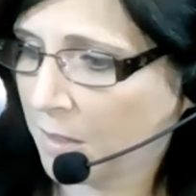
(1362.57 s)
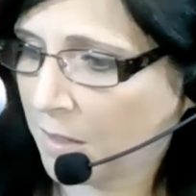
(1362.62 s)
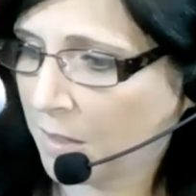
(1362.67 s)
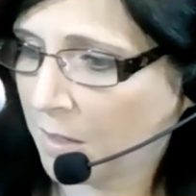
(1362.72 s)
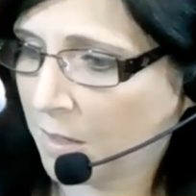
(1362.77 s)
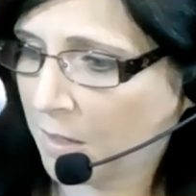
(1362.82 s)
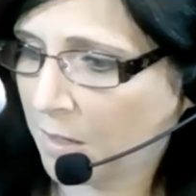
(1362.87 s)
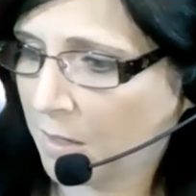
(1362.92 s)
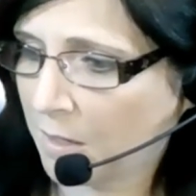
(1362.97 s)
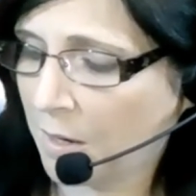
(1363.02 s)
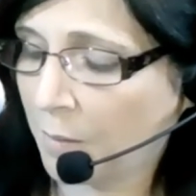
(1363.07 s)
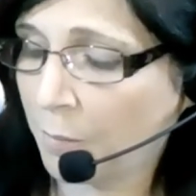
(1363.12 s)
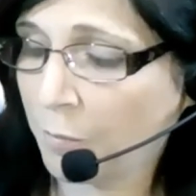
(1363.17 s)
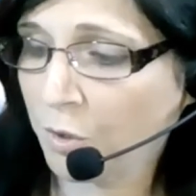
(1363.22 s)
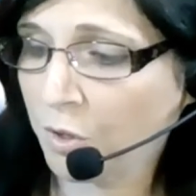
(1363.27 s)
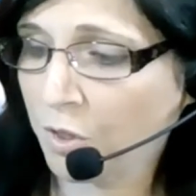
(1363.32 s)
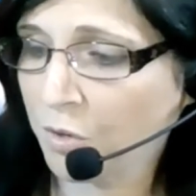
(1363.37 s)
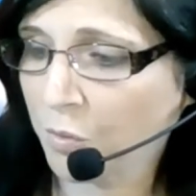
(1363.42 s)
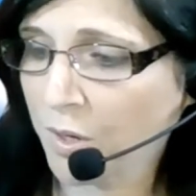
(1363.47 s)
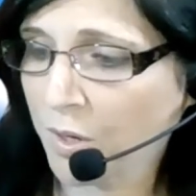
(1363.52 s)
number
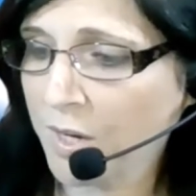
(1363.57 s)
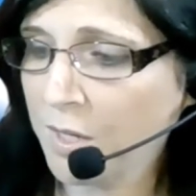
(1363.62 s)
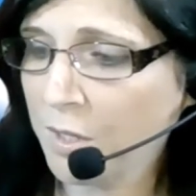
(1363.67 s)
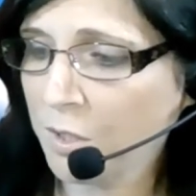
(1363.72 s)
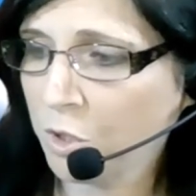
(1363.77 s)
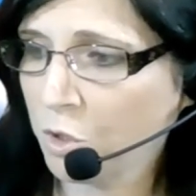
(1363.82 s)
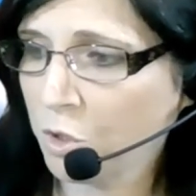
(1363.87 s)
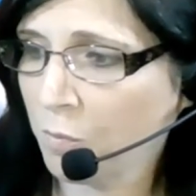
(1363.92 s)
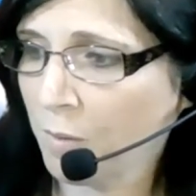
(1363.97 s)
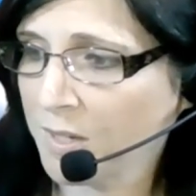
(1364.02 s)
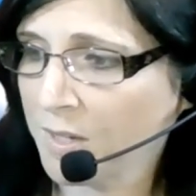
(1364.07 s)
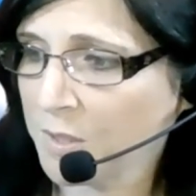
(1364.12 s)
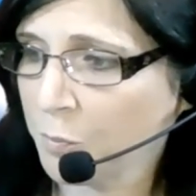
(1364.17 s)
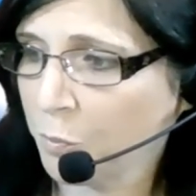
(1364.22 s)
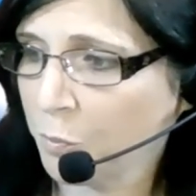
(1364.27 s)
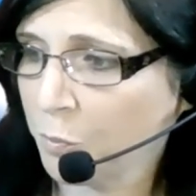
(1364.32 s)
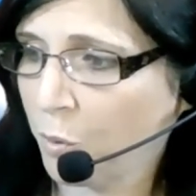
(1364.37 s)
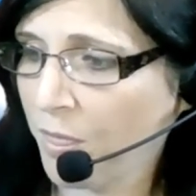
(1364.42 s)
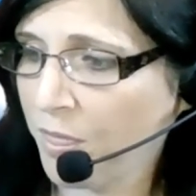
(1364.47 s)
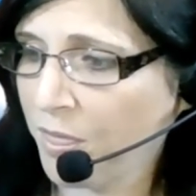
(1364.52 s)
3, you must
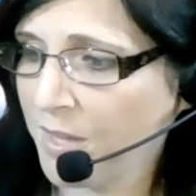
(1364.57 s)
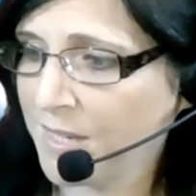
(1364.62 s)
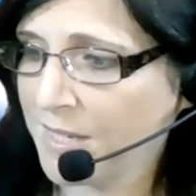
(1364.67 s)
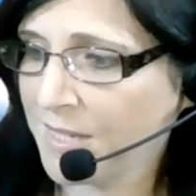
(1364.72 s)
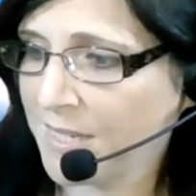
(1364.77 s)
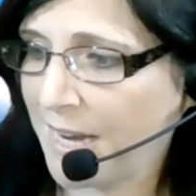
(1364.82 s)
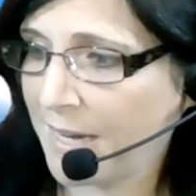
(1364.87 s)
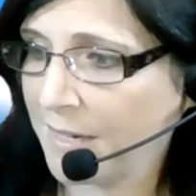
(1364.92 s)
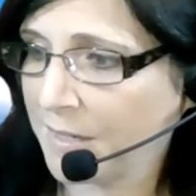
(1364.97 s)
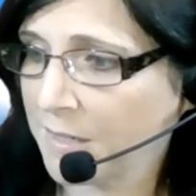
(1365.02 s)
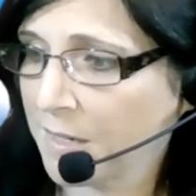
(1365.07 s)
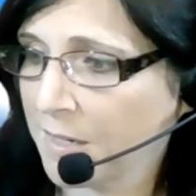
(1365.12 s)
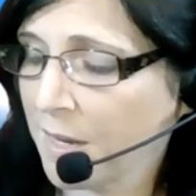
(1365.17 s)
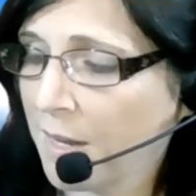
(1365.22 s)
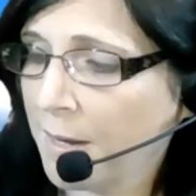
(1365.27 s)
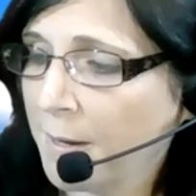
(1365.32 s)
put the date.